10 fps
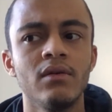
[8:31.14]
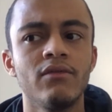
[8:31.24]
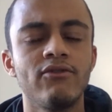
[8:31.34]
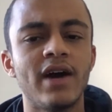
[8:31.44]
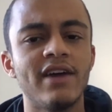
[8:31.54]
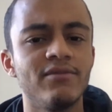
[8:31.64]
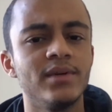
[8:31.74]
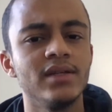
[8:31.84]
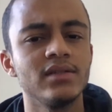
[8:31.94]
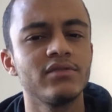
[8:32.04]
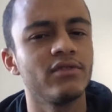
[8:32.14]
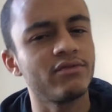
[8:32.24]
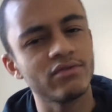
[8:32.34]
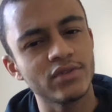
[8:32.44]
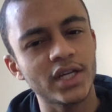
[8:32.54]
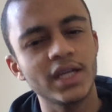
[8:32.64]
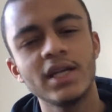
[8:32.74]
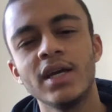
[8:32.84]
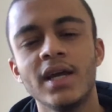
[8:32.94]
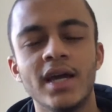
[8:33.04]
5 beats for free,
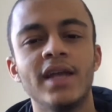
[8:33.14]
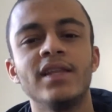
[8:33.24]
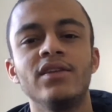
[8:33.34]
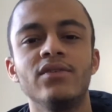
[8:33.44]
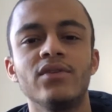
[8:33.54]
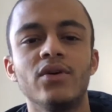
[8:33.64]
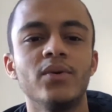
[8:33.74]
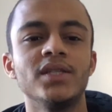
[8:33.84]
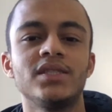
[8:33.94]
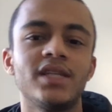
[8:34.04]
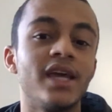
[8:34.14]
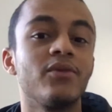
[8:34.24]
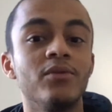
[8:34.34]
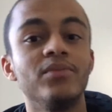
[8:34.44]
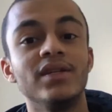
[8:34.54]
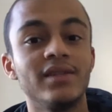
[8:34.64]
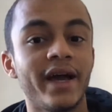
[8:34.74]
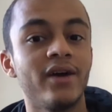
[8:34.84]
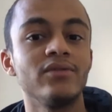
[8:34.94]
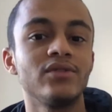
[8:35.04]
and then you can always take one beat
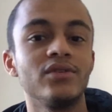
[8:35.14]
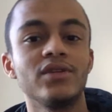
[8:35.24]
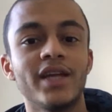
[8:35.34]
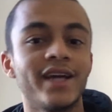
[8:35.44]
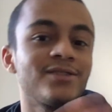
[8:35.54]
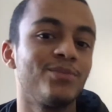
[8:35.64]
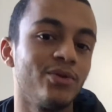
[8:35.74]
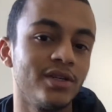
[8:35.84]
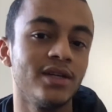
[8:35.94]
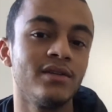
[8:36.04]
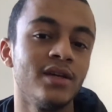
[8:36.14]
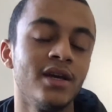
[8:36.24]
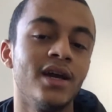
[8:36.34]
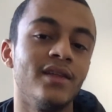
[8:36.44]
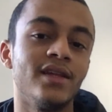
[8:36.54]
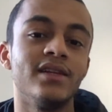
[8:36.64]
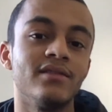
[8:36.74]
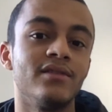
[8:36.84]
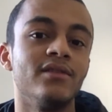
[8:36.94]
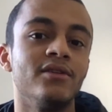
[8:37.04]
down, so you can export it, and then
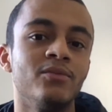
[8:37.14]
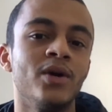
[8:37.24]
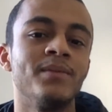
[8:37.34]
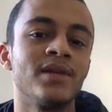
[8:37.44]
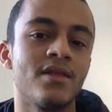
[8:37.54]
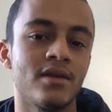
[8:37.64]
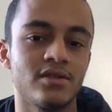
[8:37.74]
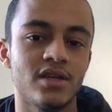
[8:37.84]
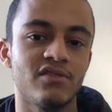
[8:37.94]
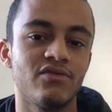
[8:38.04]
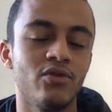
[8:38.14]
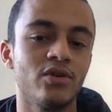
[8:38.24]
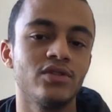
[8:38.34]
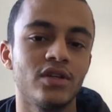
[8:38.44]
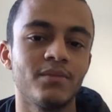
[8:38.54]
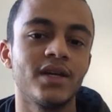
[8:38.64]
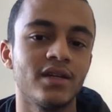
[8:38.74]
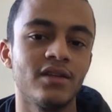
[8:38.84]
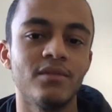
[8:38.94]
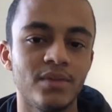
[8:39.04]
the website thinks you have 4, so you can make
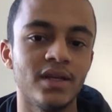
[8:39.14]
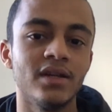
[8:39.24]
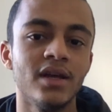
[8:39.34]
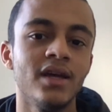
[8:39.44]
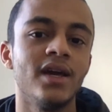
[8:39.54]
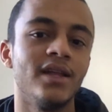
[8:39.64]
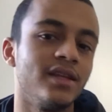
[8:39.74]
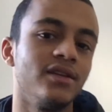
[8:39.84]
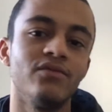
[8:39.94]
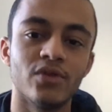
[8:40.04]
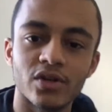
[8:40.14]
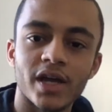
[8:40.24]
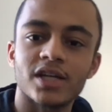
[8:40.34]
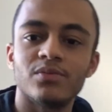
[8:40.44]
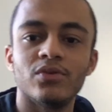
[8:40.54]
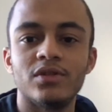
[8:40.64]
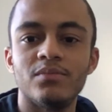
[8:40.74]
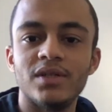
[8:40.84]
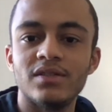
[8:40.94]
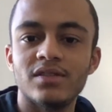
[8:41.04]
another beat, and then you've got your exported
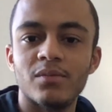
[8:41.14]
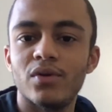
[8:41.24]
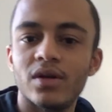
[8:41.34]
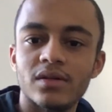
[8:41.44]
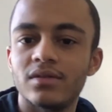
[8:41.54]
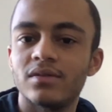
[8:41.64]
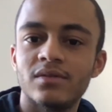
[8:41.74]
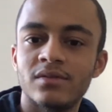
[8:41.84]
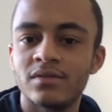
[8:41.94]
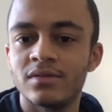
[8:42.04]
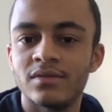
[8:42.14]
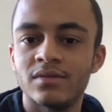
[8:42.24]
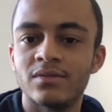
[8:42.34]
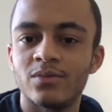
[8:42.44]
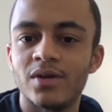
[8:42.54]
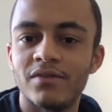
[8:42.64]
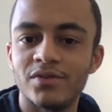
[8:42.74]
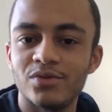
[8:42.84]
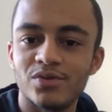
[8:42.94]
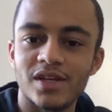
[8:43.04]
beat somewhere, wherever you
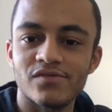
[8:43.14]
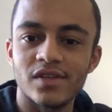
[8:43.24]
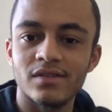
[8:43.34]
saved it.